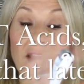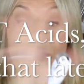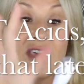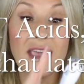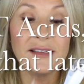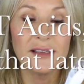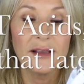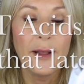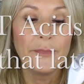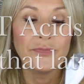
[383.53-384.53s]
Now
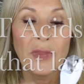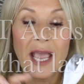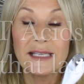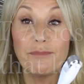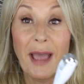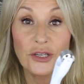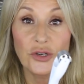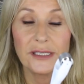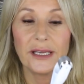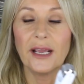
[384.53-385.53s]
this has
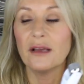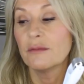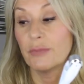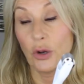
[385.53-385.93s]
batteries in it,